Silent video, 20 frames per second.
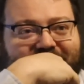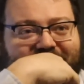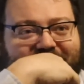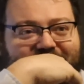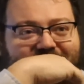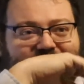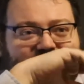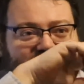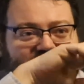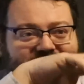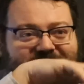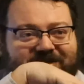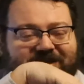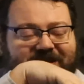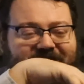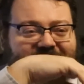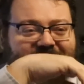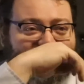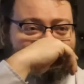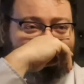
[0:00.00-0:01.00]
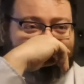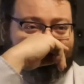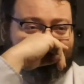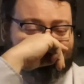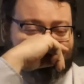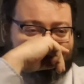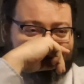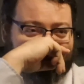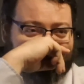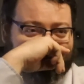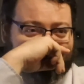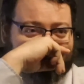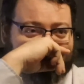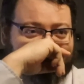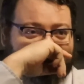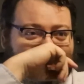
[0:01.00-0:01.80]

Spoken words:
and maybe even 10,000 years from now,